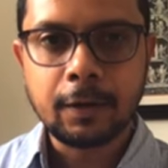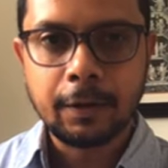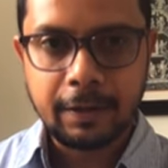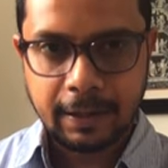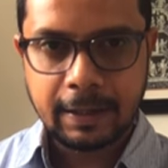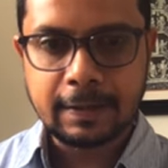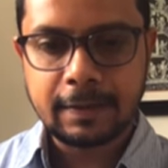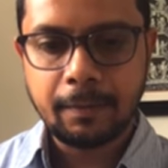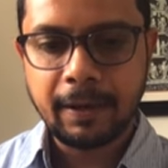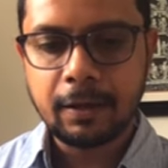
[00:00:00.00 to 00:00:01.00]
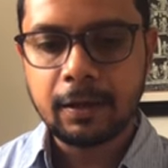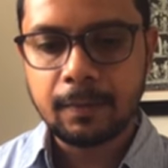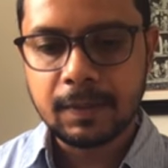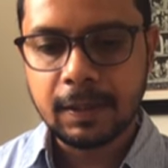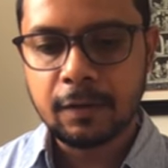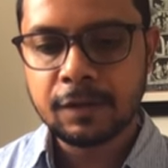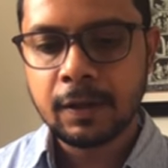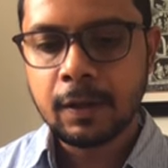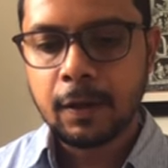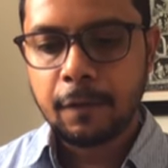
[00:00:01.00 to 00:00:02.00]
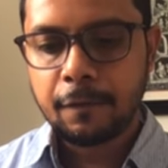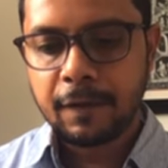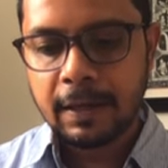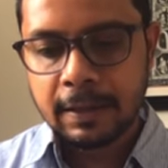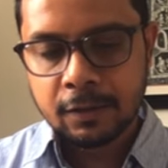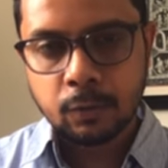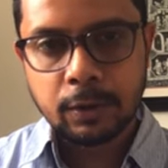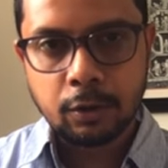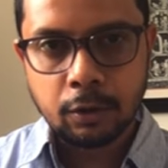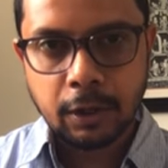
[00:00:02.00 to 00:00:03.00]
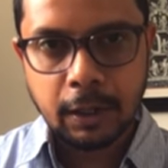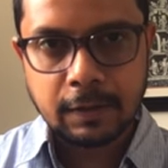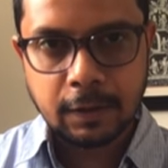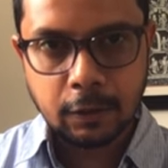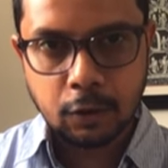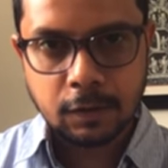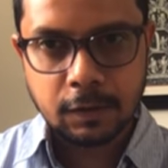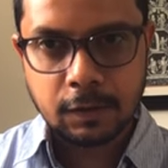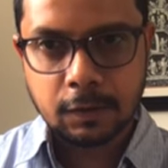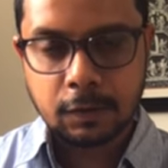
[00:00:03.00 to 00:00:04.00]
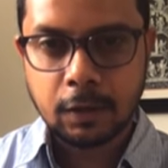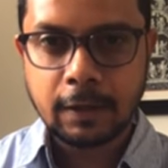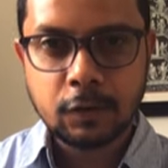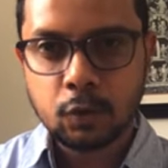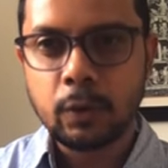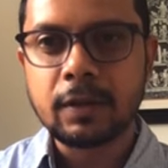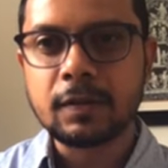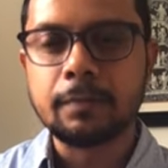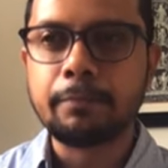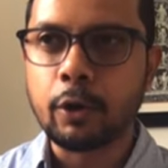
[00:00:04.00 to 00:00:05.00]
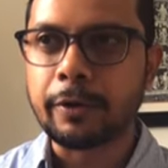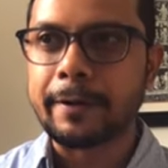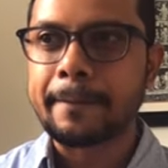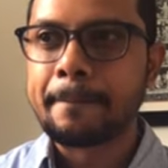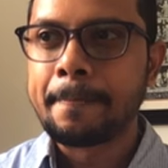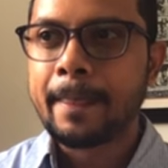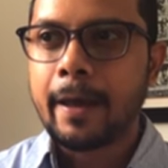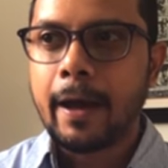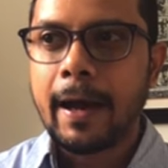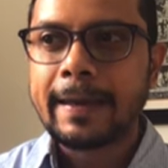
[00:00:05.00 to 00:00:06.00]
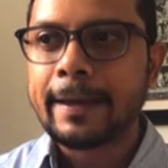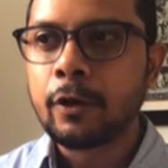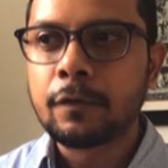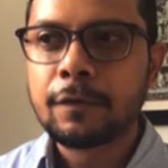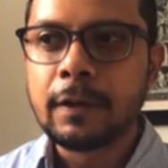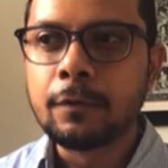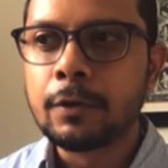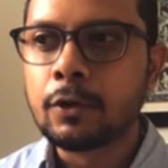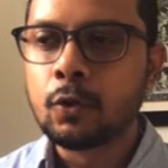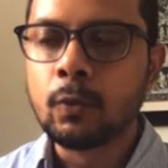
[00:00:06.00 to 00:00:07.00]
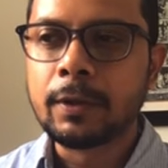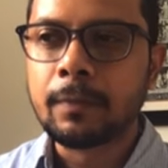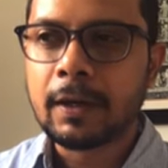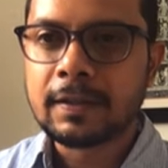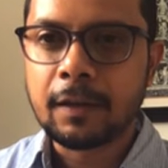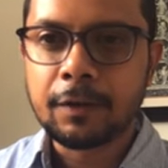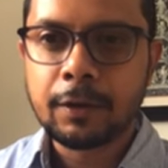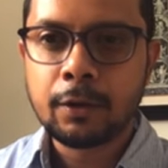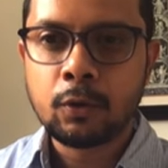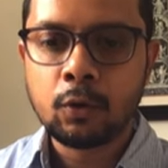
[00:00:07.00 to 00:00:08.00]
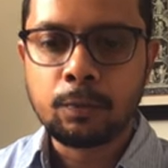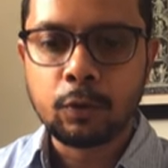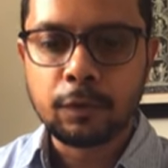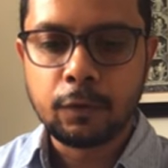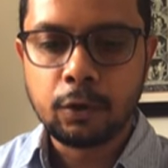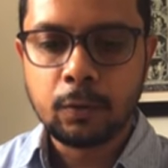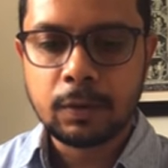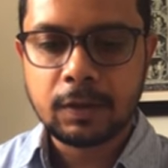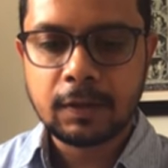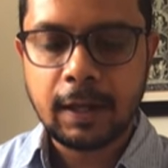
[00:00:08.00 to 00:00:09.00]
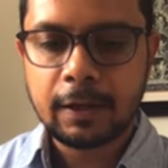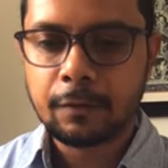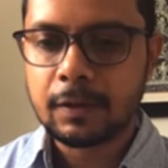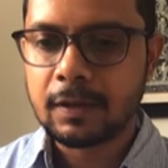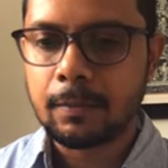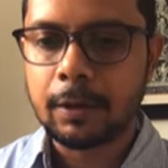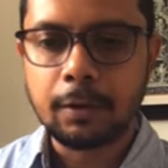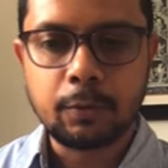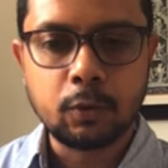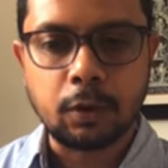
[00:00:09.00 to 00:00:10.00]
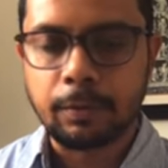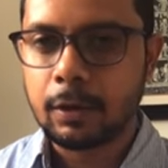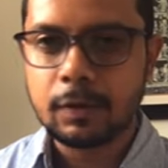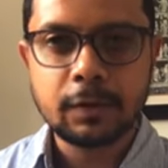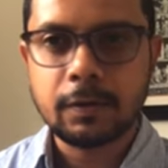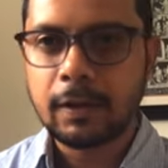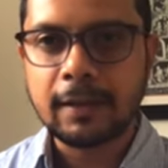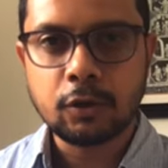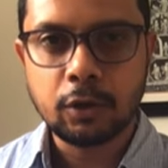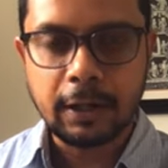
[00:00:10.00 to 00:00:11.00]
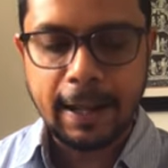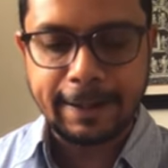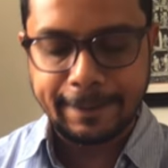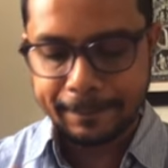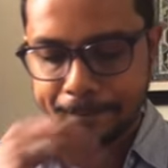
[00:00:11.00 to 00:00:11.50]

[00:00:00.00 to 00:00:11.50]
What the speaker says: trades, the mentor himself feels with your gains and losses. So it is important. I cannot feel with you with my 7-year-old portfolio, which is lying with some other broker, because that's not aligned.